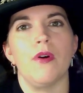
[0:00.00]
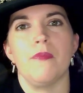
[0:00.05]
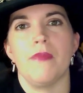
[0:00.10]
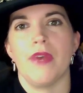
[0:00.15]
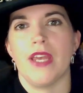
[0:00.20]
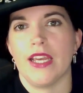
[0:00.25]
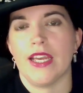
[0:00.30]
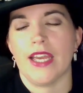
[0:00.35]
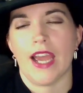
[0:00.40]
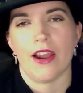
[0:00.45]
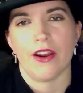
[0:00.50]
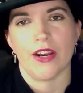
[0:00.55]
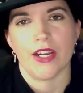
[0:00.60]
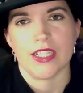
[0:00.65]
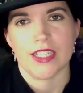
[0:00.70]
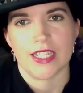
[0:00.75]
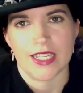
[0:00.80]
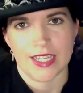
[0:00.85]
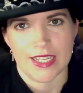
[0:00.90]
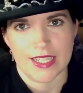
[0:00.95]
main
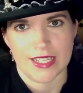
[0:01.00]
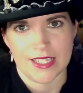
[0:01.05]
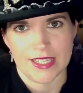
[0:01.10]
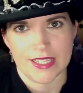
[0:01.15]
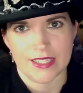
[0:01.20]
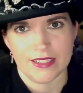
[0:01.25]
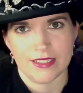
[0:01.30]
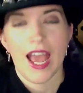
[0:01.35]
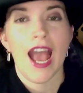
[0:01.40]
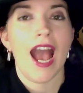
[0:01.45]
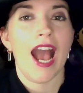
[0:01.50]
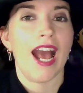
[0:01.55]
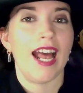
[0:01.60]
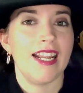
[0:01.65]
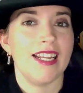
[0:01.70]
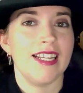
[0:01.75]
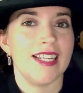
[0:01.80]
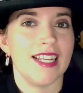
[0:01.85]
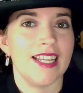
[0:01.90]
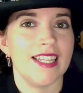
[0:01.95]
character is.
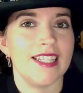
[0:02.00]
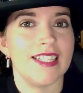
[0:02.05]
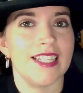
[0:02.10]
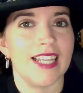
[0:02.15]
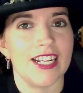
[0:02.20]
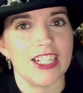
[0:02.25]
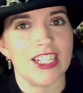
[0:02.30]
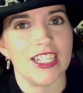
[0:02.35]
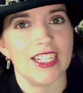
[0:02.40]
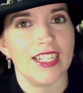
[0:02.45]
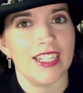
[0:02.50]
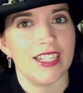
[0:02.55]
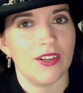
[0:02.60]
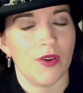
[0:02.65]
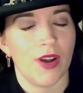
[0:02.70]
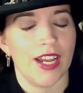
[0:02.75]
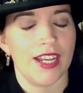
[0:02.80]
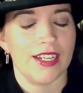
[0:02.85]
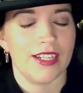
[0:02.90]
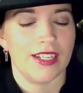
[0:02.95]
And it's actually
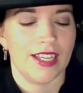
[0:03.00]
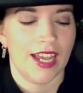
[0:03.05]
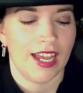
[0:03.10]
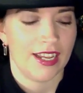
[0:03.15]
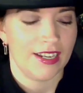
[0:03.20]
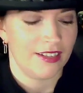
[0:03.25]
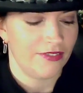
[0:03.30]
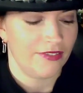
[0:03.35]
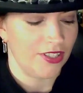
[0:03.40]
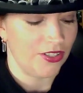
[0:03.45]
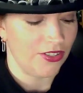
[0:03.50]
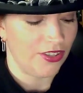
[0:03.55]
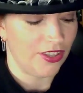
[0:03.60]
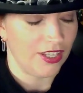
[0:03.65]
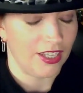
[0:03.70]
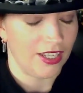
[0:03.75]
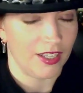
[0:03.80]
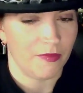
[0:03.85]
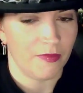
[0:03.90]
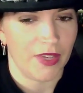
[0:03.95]
kind of a good
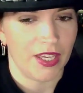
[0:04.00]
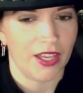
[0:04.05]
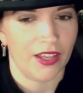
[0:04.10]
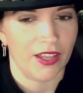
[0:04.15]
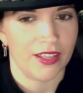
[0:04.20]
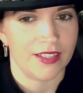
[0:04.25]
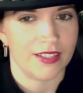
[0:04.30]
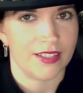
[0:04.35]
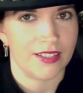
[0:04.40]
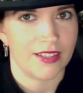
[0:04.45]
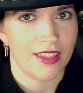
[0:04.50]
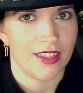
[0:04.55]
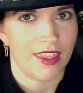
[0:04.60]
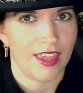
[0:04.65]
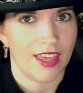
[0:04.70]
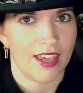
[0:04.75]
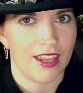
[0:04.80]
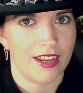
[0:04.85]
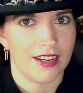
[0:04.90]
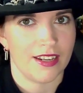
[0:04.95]
thing, because
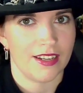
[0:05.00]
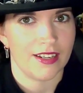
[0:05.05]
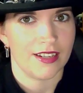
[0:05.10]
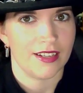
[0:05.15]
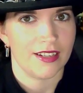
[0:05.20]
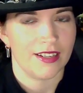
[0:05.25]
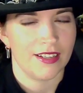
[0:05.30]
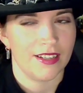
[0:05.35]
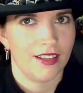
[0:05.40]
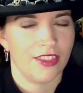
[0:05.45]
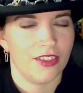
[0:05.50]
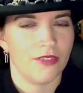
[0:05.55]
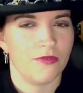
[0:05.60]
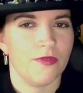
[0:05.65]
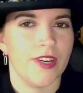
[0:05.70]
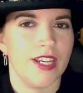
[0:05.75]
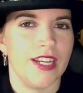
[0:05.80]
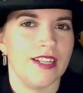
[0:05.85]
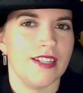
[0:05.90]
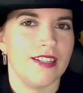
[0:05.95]
then the
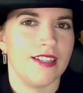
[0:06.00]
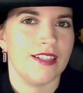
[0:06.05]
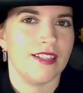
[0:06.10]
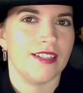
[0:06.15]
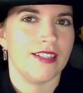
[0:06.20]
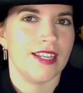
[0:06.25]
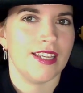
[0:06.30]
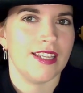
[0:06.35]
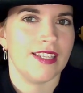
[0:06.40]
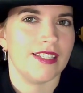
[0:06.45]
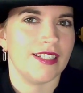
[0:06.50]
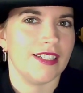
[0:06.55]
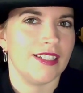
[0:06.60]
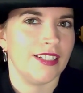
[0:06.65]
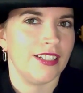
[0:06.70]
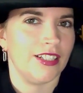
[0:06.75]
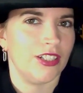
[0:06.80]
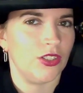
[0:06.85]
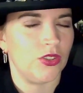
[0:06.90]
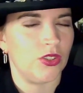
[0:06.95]
reader isn't
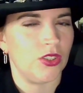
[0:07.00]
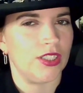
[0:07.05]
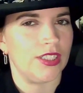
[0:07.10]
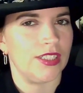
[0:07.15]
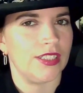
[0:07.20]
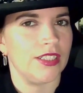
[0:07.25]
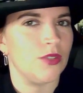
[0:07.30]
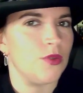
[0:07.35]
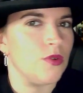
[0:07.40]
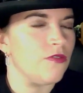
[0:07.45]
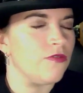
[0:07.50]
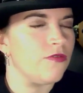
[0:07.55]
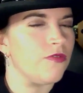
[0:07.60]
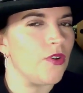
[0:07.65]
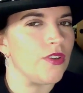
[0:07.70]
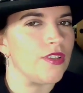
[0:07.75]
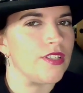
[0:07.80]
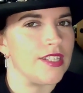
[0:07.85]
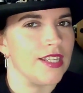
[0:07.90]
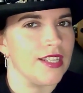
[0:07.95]
lulled into a
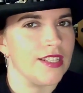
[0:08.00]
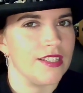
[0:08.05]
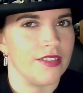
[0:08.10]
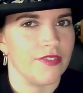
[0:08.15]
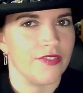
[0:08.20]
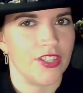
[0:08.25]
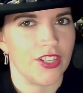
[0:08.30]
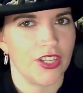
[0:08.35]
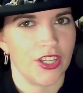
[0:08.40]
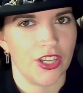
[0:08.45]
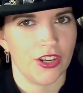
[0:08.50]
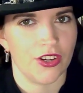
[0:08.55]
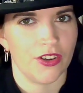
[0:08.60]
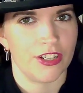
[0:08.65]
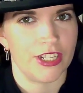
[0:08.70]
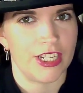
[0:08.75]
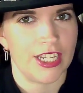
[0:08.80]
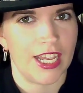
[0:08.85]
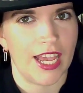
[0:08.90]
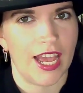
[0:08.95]
false sense of
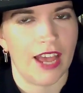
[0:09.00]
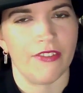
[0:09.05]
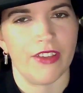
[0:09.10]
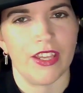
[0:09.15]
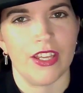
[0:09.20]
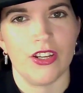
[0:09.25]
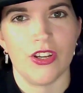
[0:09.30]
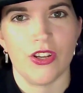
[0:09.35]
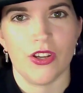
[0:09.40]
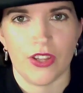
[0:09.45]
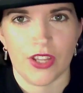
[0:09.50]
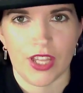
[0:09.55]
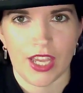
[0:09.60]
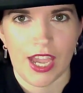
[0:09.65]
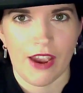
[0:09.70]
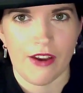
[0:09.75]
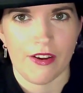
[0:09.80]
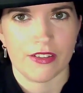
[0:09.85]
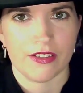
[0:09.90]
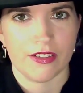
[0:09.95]
security having known the
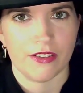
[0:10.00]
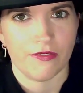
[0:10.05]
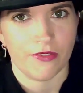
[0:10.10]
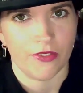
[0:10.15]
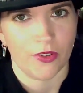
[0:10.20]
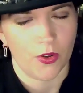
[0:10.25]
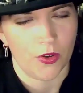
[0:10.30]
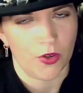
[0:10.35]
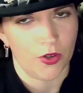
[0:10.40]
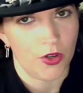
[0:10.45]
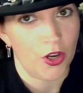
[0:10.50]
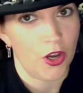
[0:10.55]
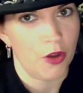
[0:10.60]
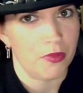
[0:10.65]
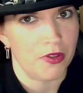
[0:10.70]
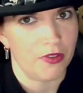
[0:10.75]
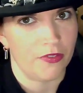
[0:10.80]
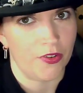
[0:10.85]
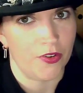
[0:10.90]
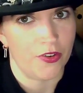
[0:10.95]
character for a
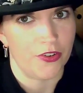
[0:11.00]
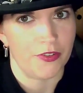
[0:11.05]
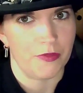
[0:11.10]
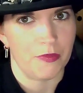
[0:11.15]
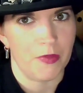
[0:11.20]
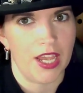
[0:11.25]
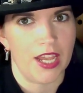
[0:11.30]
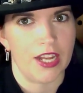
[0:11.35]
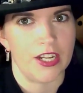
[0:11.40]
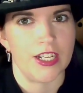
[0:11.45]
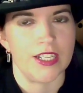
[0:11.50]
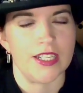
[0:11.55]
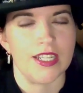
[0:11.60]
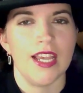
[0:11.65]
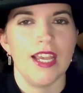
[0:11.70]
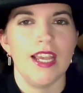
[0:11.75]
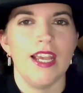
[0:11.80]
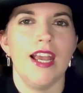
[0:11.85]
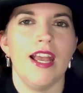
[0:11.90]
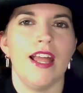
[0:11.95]
couple of 100 pages,
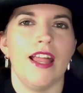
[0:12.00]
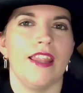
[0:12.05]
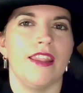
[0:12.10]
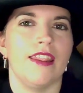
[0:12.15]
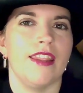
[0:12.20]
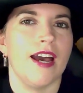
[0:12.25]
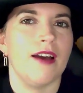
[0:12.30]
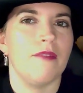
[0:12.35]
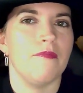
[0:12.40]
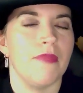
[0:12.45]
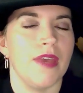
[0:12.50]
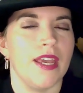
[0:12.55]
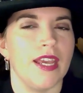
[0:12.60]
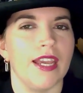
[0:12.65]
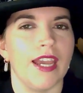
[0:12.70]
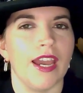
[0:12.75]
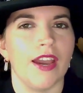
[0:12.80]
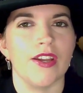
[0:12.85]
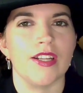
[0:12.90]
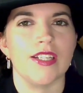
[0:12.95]
and that main
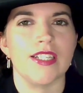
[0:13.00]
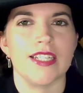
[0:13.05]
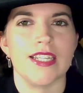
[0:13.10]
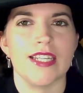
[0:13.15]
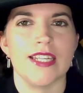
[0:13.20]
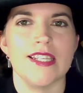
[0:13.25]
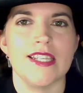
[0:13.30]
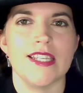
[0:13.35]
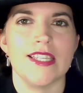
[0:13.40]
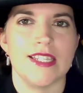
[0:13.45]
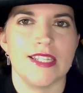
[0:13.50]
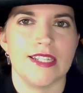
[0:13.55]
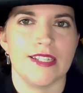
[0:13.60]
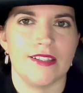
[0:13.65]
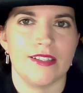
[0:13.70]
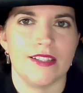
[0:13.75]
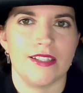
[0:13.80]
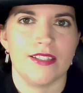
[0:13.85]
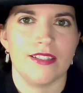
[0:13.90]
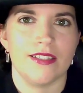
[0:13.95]
character can
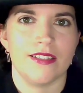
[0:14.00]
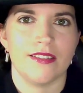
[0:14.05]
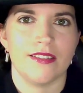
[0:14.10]
still